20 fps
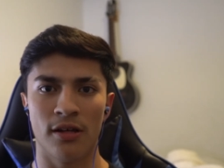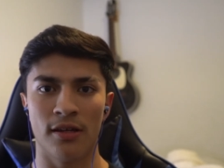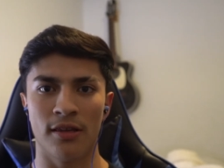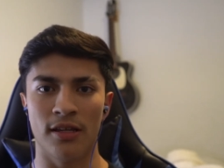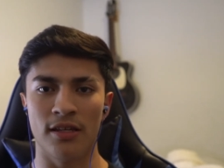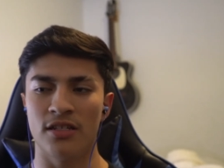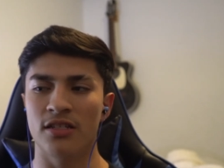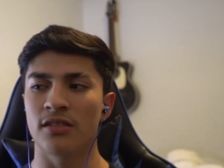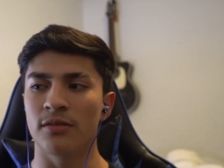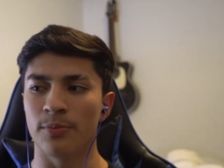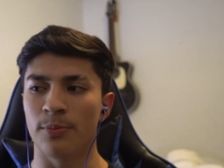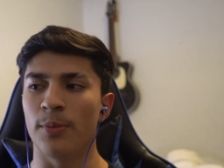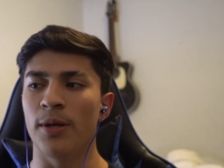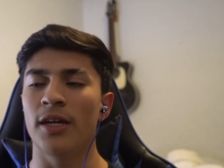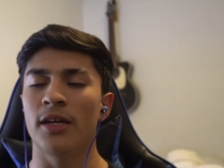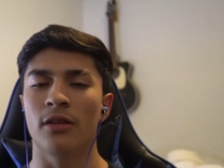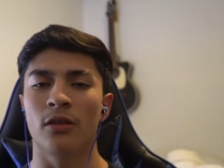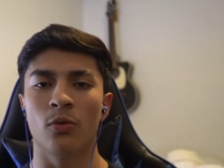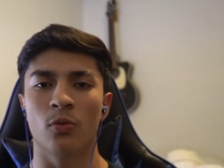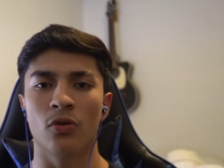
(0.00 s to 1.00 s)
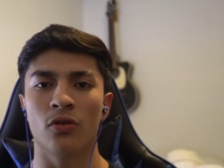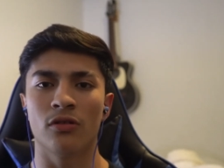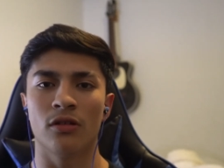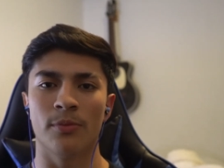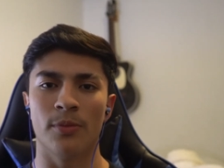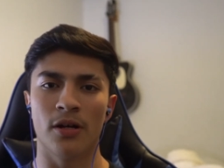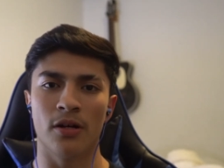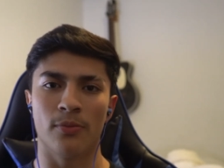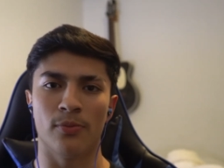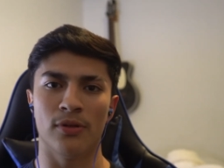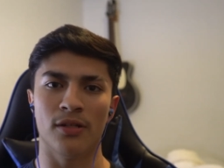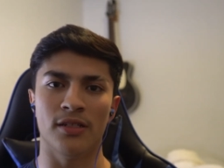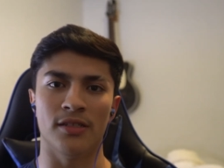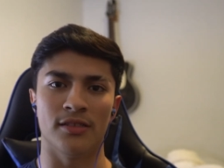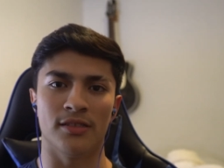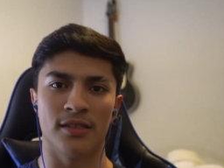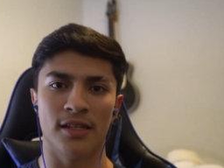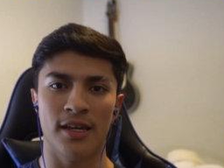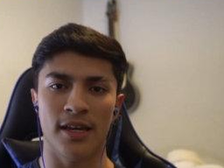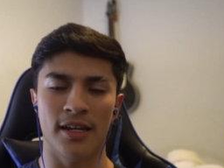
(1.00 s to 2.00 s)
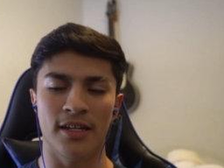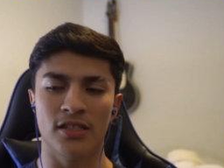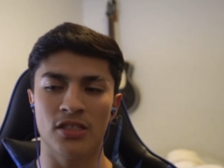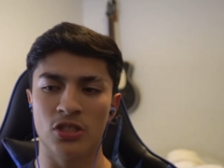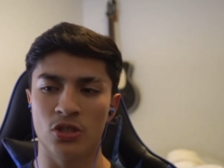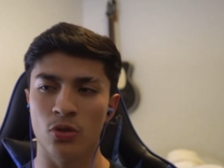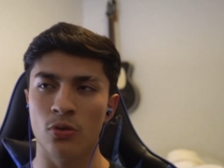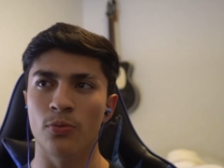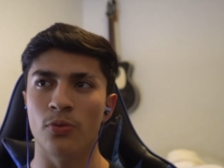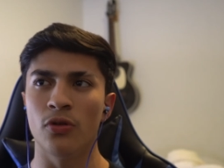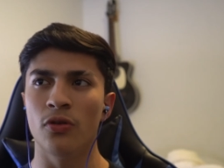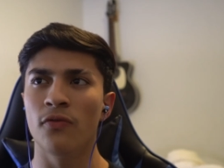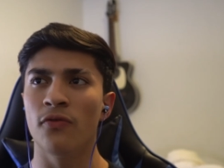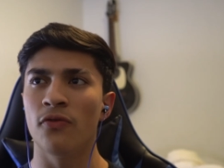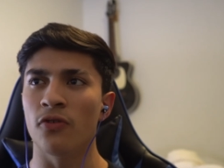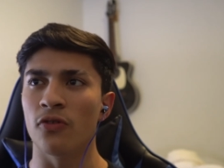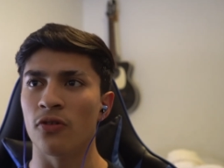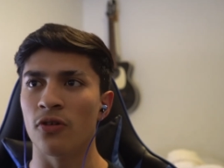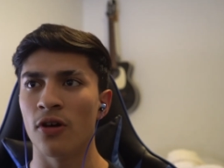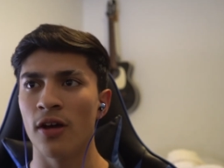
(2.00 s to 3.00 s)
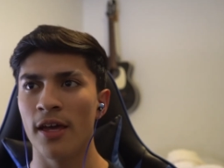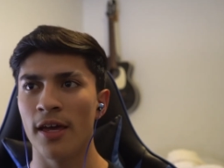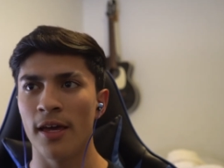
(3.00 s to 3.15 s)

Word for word: They just make the world a better place. And it's so beautiful